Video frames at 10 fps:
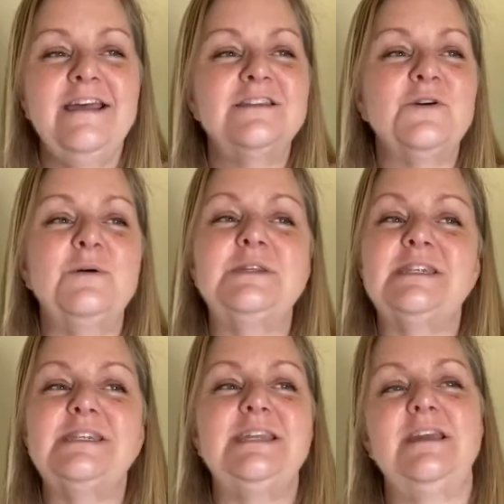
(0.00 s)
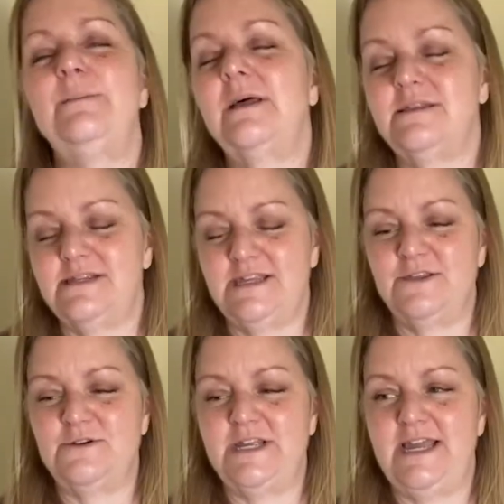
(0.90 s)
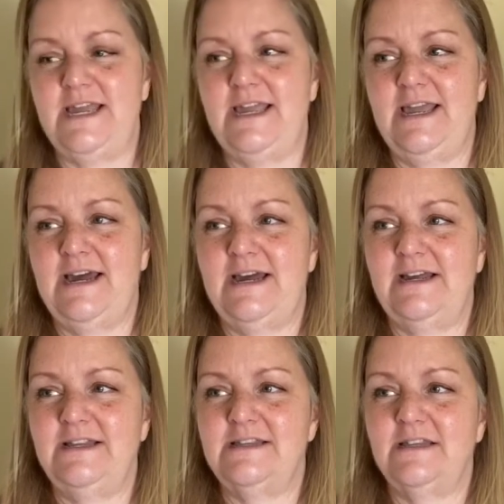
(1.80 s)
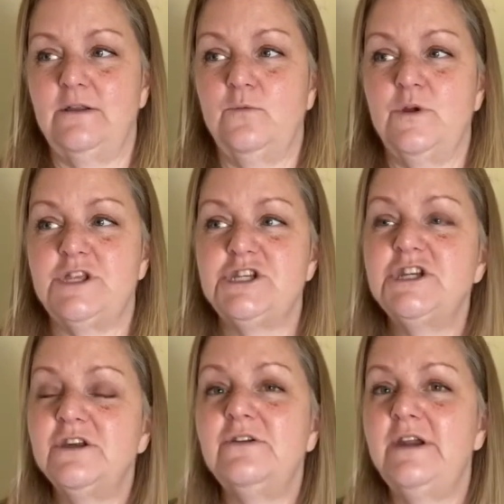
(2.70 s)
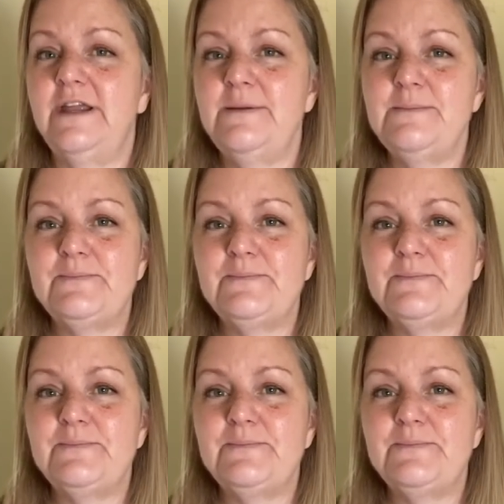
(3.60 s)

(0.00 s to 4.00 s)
So I was just thinking about this the other day, and with children,